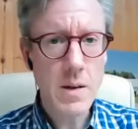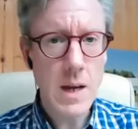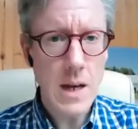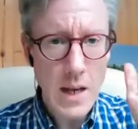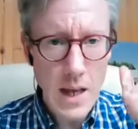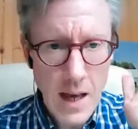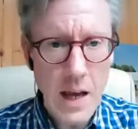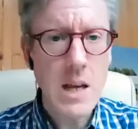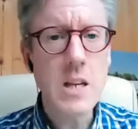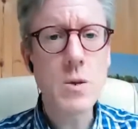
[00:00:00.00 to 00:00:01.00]
It
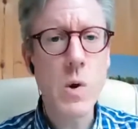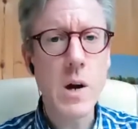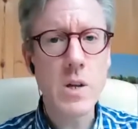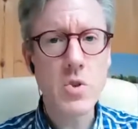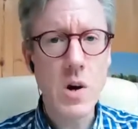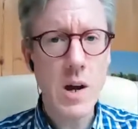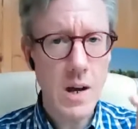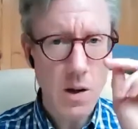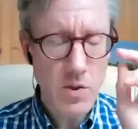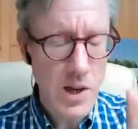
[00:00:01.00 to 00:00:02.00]
is worth trying, and
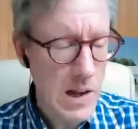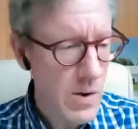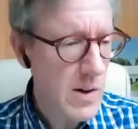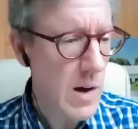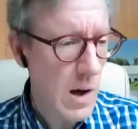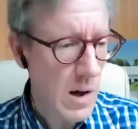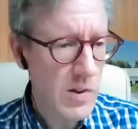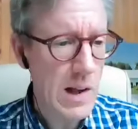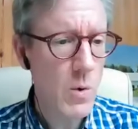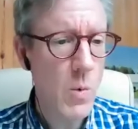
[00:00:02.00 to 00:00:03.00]
I'll tell
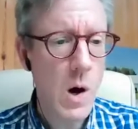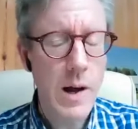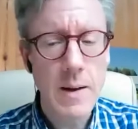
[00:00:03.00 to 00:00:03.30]
you why.